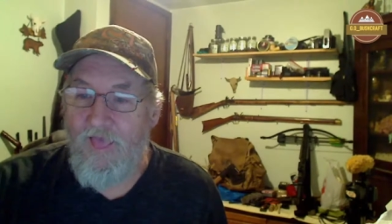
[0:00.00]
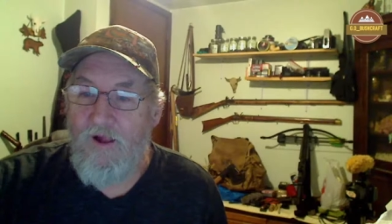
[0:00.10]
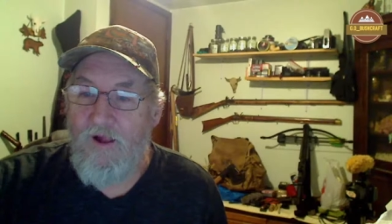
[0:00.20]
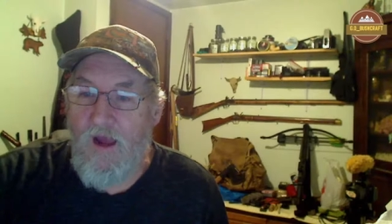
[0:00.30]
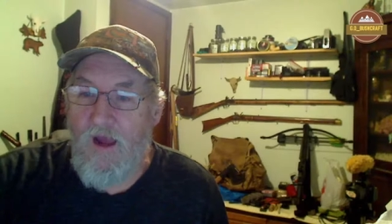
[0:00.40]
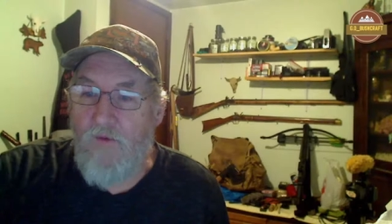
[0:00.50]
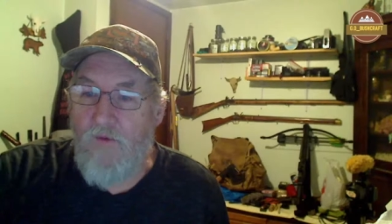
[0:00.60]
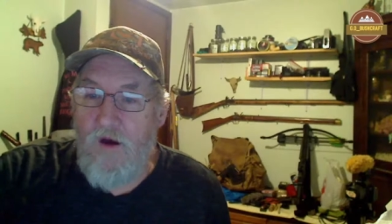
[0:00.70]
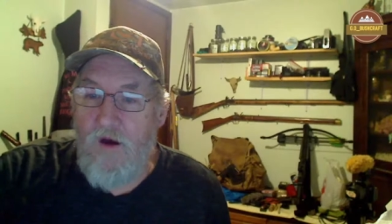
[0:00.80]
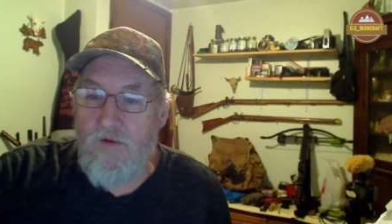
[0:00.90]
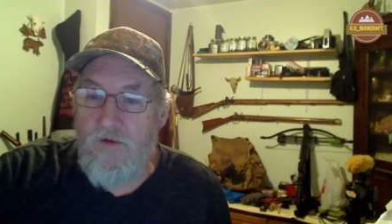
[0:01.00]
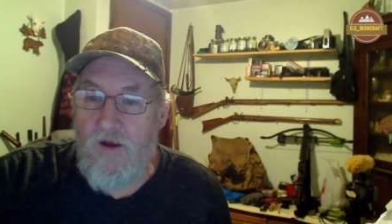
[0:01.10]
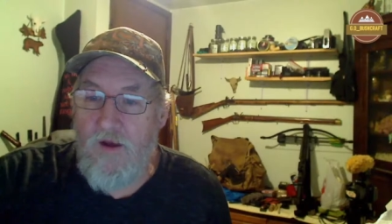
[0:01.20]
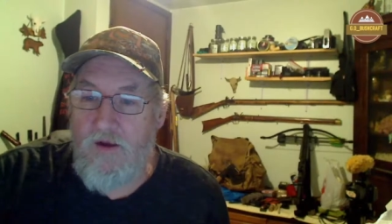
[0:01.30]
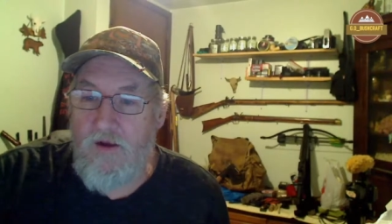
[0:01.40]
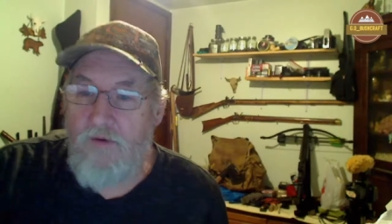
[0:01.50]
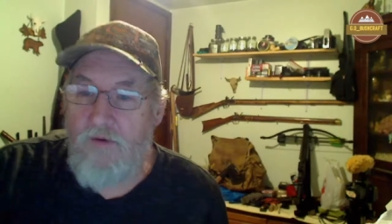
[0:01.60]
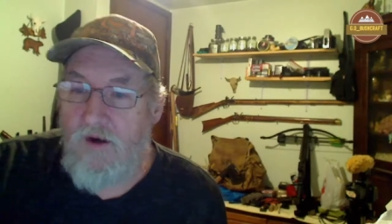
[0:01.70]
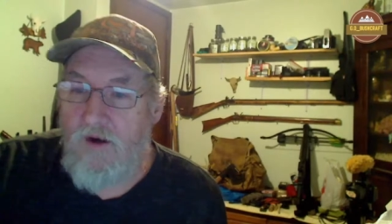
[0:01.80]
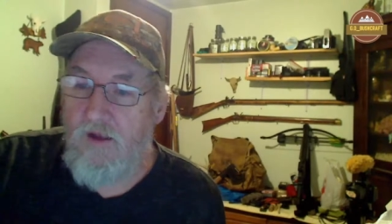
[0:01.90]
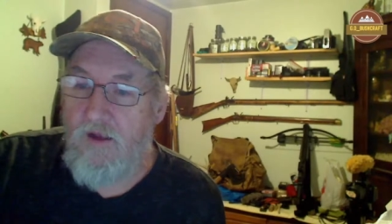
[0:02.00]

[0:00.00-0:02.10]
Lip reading: Backwoods, how you doing, buddy?